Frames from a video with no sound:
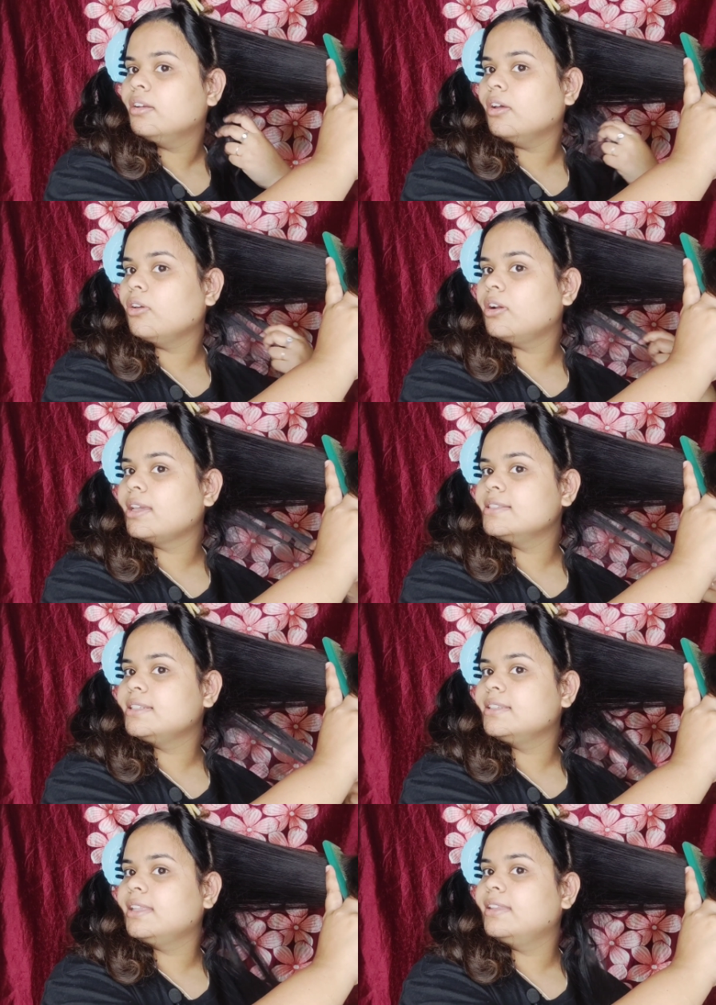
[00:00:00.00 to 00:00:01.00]
Now y'all can
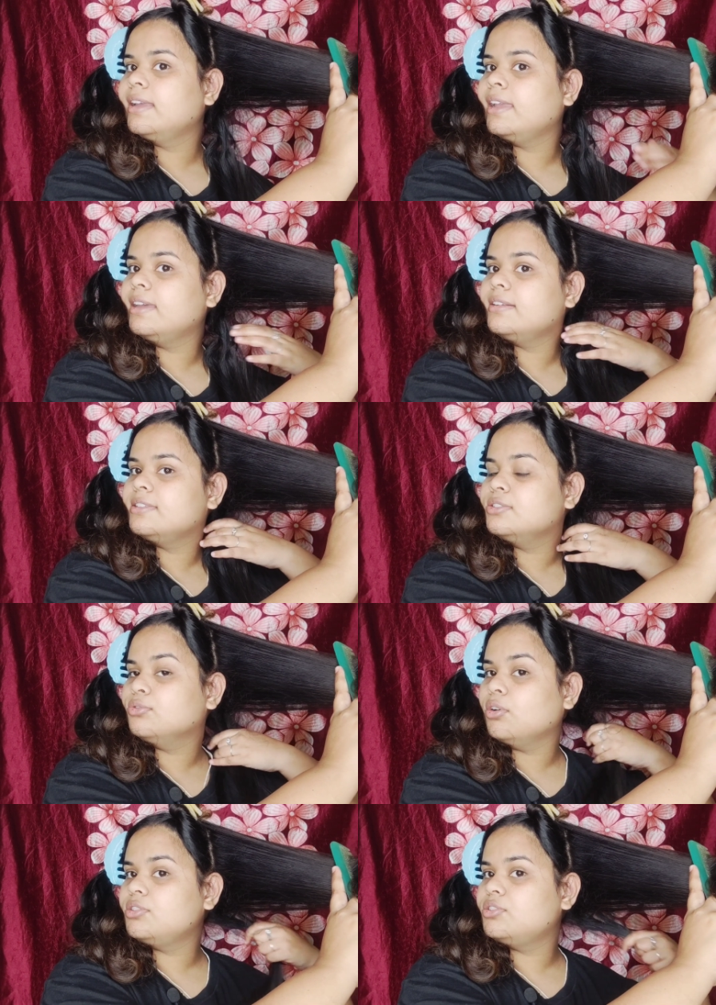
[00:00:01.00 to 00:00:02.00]
see that the hair is
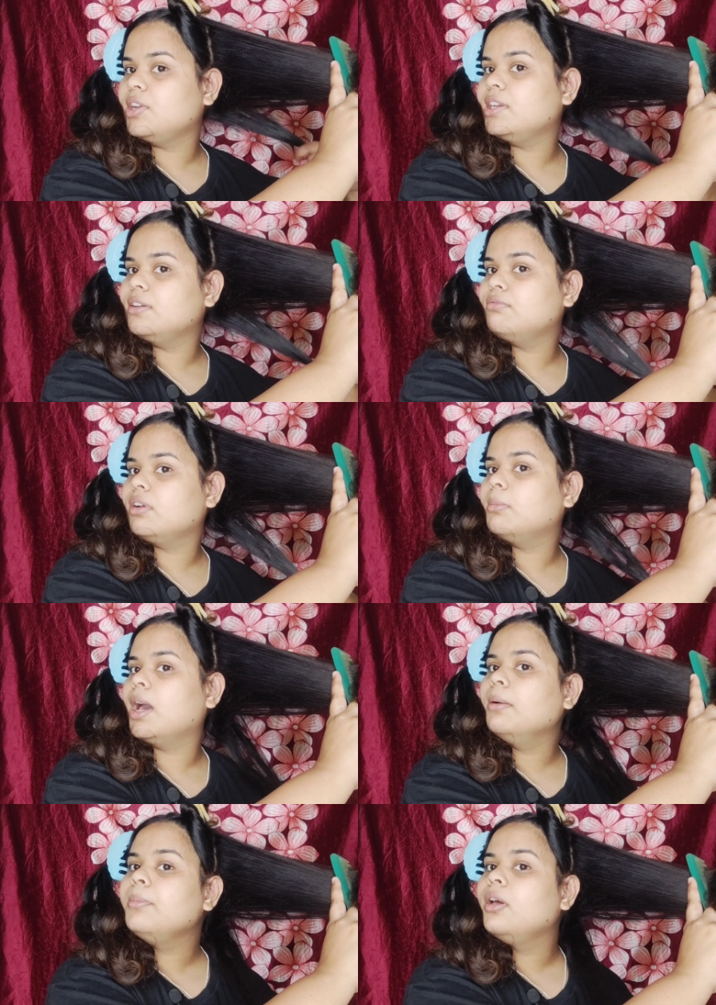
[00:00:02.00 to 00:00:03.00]
not straightened from
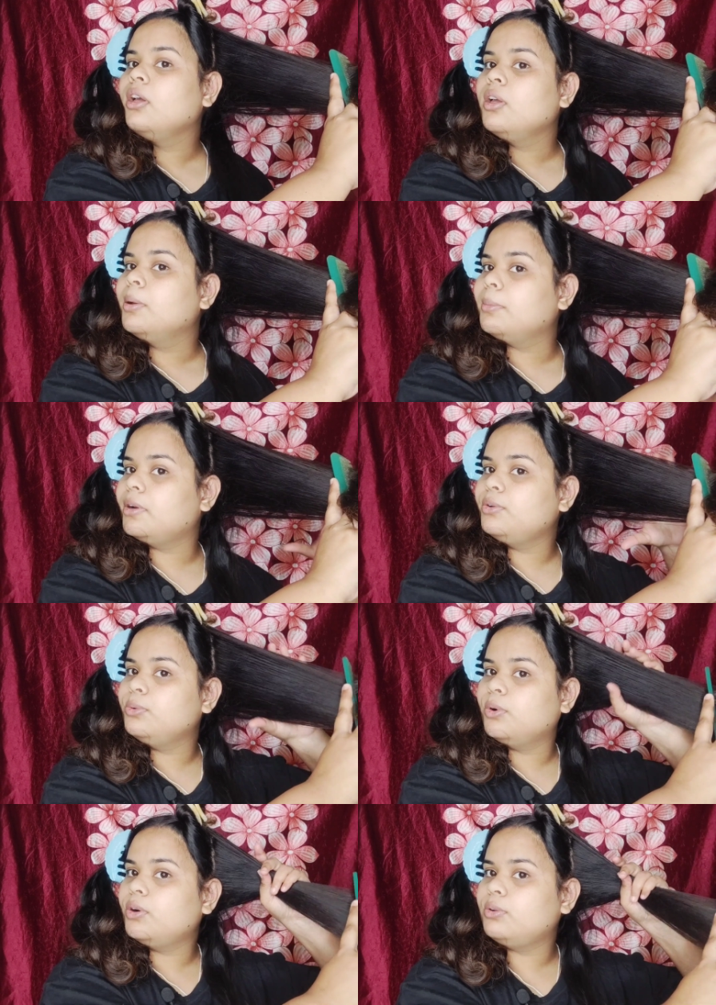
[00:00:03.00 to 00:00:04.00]
up, but
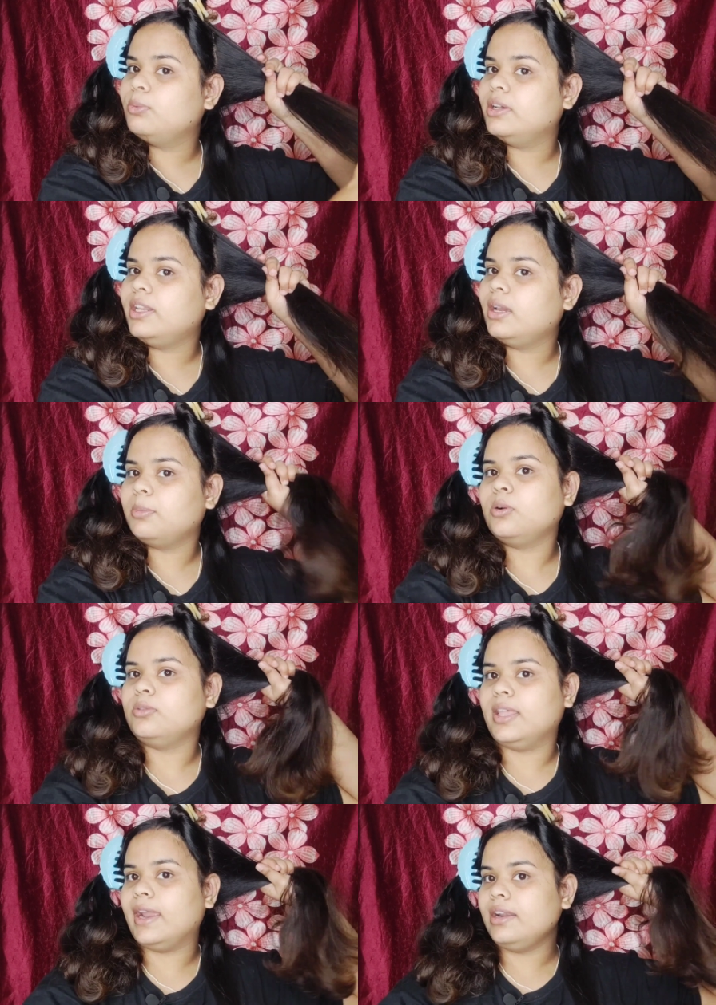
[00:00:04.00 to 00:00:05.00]
do not worry
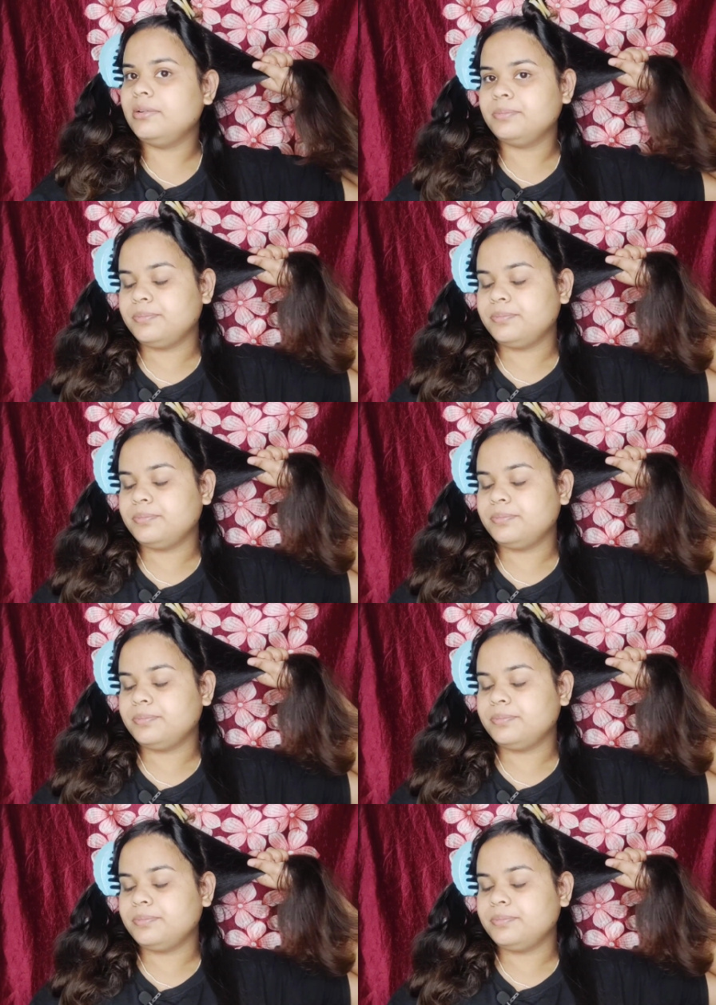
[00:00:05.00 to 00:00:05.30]
about that.